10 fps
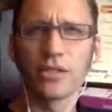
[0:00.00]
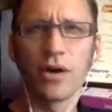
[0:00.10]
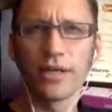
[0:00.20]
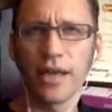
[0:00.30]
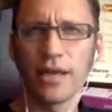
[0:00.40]

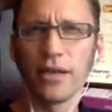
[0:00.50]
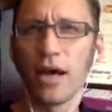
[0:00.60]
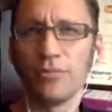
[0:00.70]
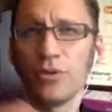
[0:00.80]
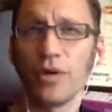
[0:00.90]
So
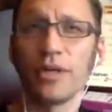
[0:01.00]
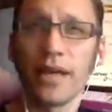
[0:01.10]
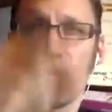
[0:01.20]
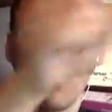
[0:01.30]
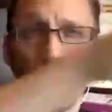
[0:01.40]
I'm doing
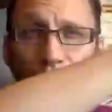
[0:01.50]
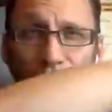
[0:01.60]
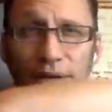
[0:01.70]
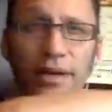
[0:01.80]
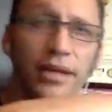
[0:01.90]
now what we
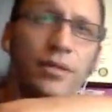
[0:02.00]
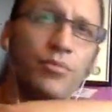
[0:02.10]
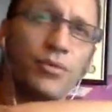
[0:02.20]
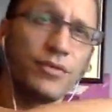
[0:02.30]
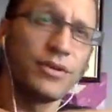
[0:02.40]
did in the
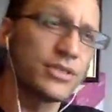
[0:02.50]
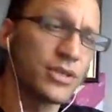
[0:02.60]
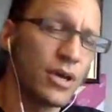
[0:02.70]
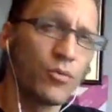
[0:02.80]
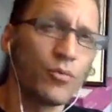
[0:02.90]
previous
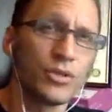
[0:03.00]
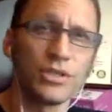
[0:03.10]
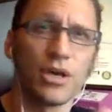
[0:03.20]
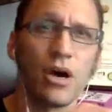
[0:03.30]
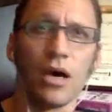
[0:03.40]
assignment, which
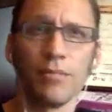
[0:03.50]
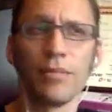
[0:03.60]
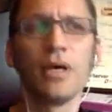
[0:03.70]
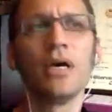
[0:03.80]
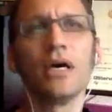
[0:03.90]
is that
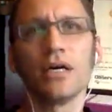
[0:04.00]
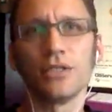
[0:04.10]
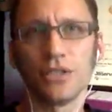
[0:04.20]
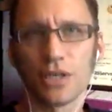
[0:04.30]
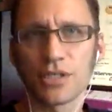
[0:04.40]
I'm
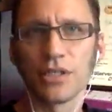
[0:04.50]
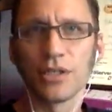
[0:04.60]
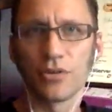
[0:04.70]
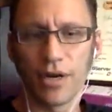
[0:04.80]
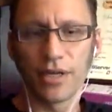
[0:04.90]
adjusting
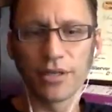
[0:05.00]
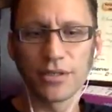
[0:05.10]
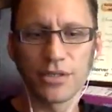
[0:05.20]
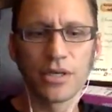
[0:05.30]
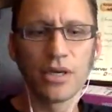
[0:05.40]
the gradients